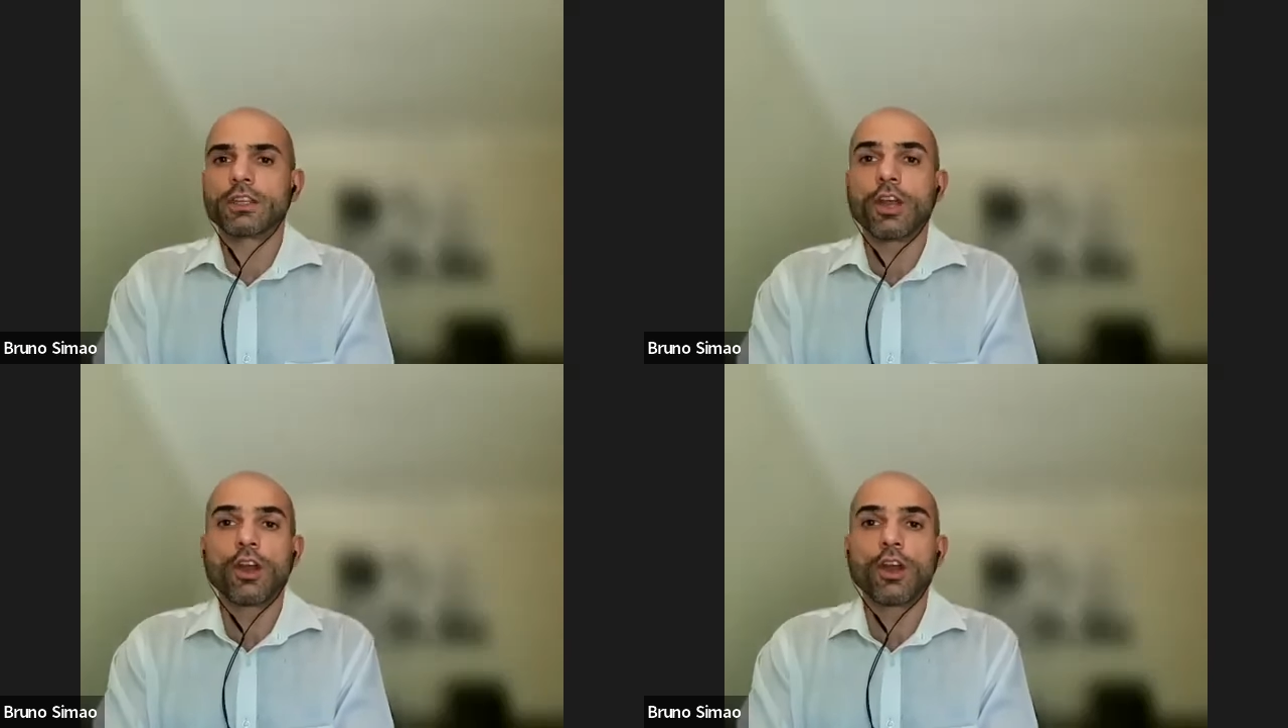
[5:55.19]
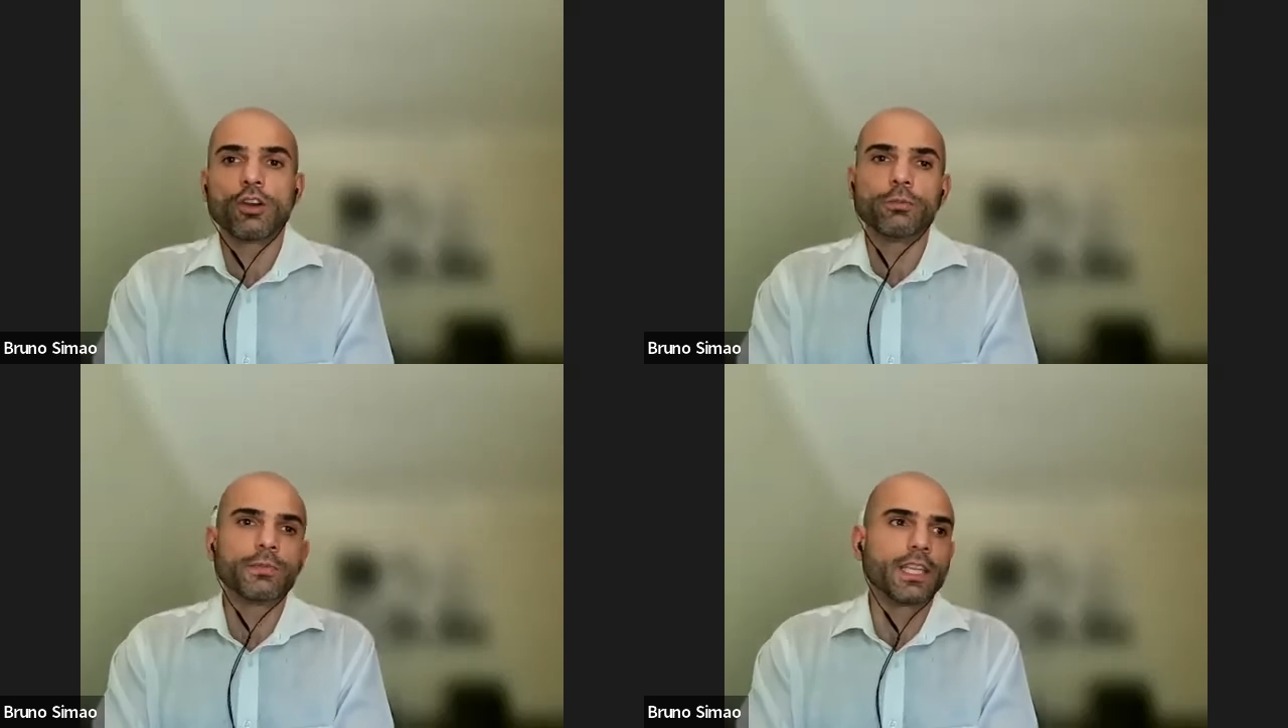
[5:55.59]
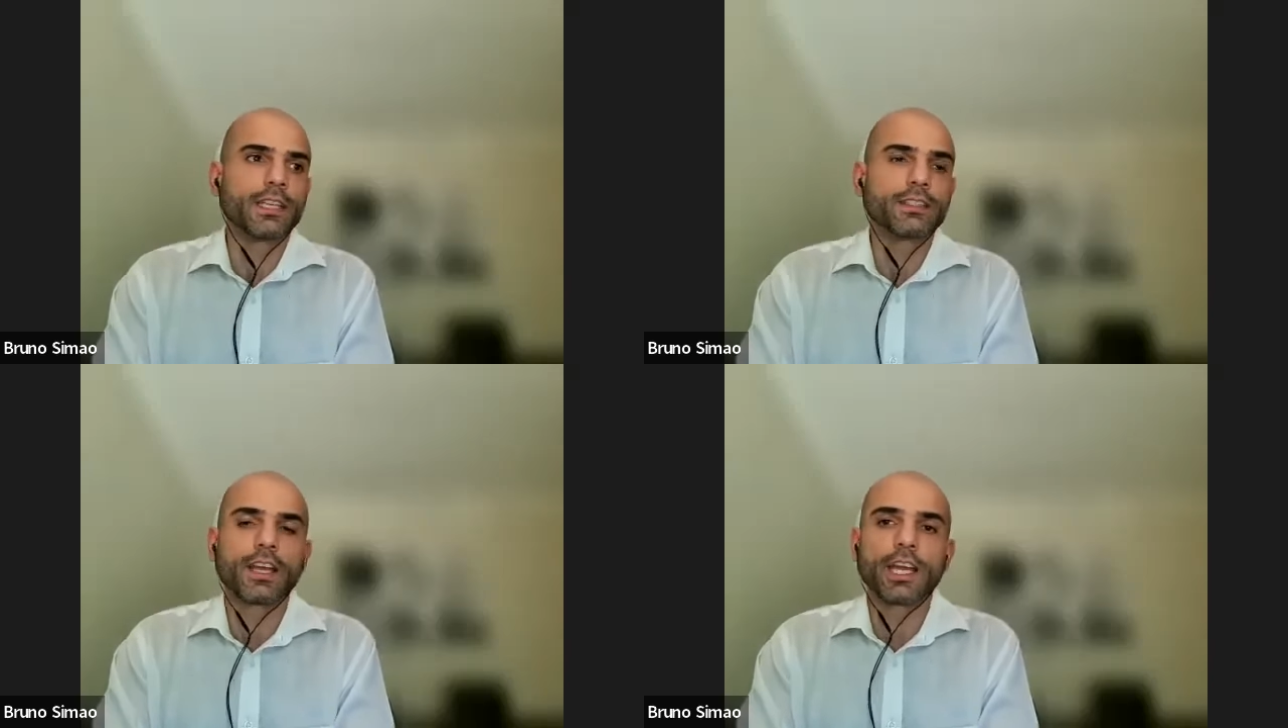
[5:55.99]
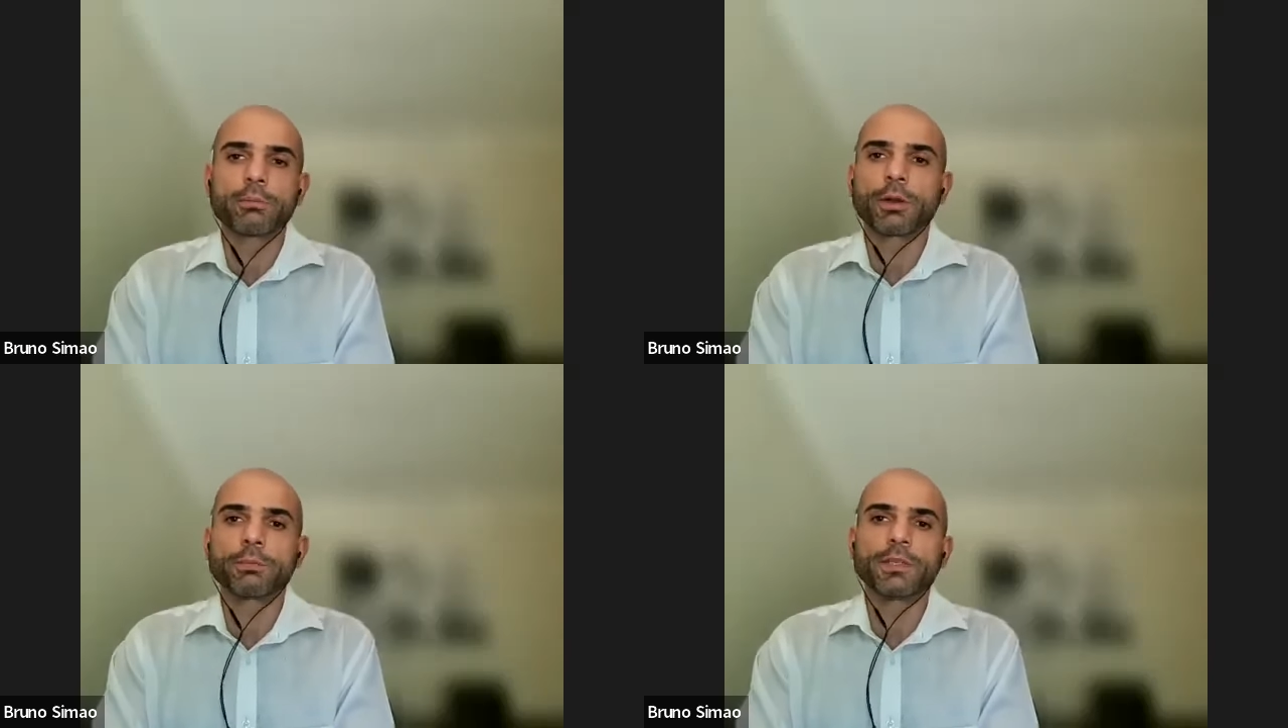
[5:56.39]
comb the entire
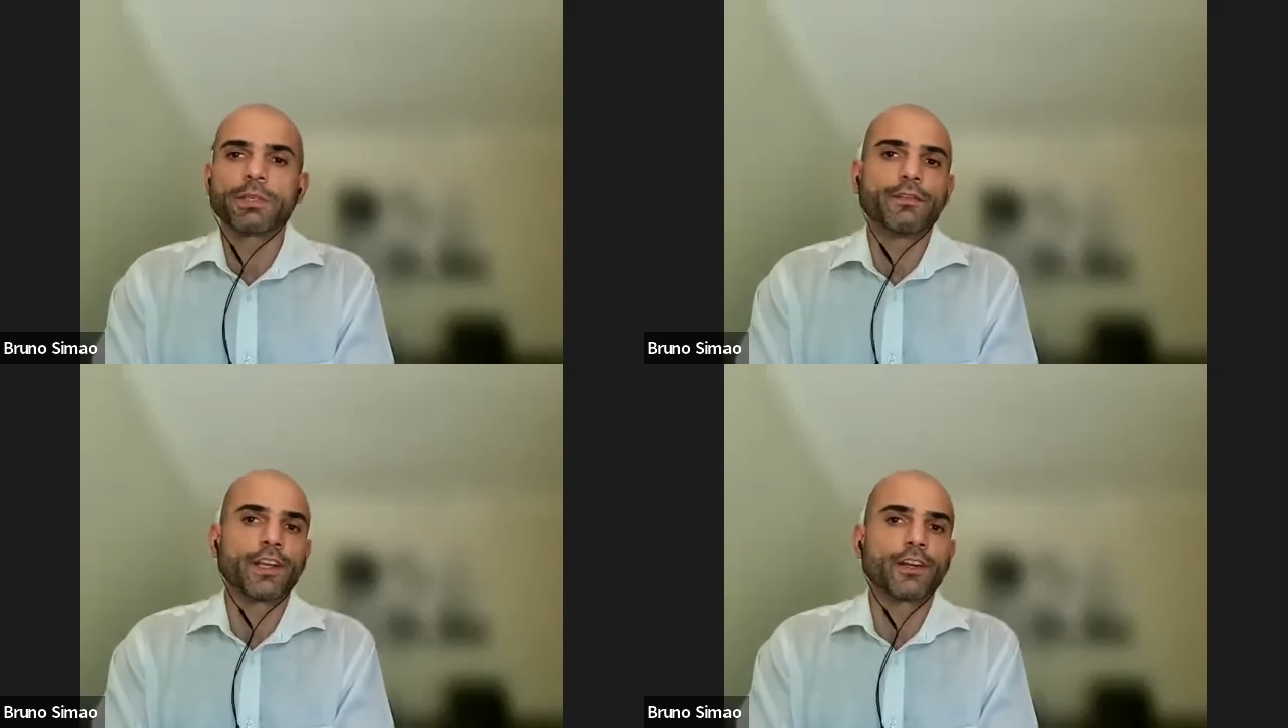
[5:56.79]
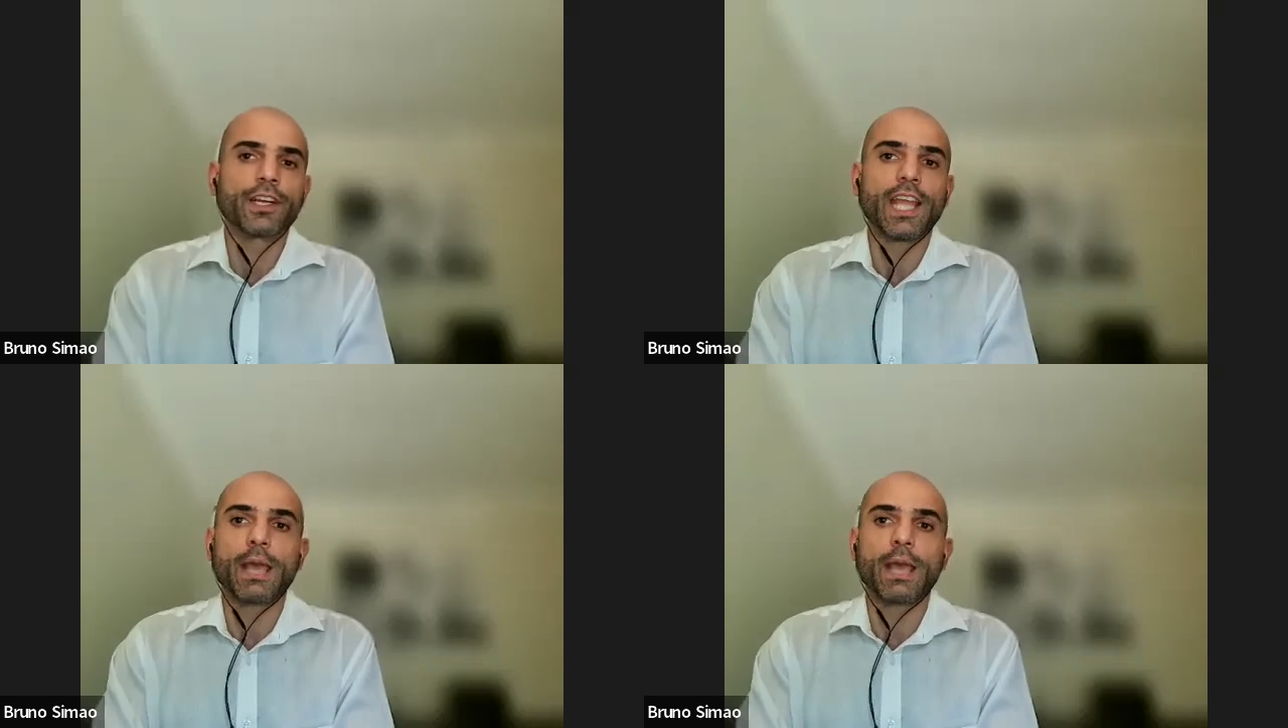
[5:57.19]
property and figure out